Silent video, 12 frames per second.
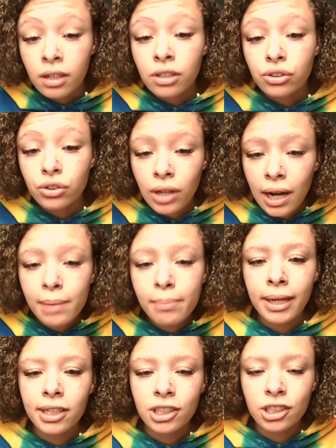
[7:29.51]
Do not
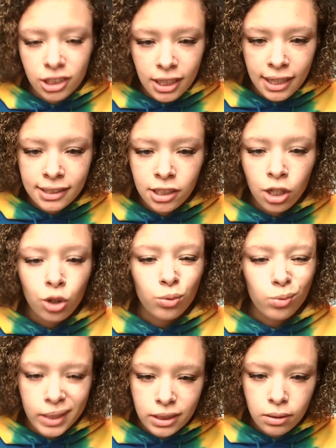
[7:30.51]
make your shit
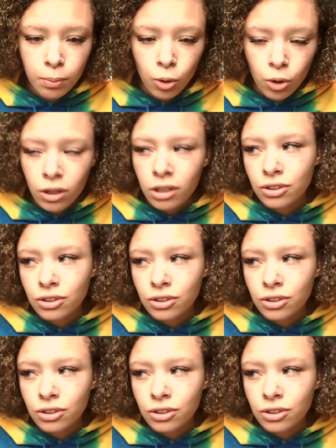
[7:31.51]
reachable